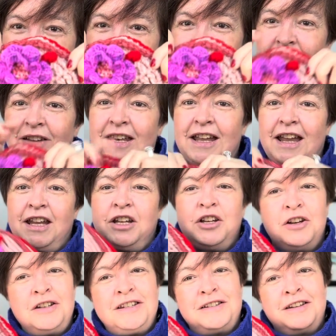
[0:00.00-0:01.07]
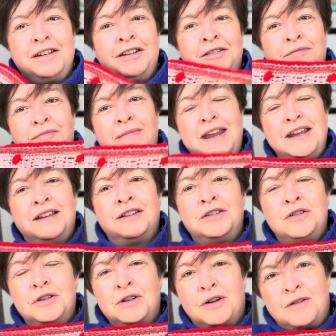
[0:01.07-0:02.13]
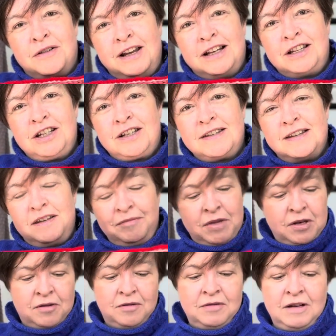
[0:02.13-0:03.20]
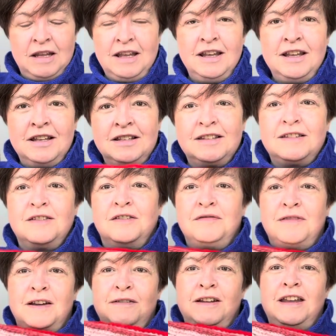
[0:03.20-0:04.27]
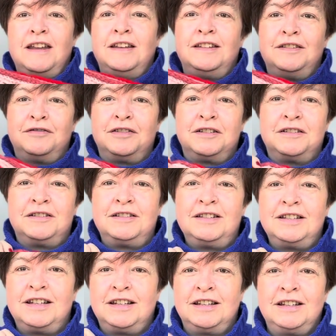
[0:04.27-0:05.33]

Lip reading: then I could make a tutorial. Just let me know. It's not very difficult,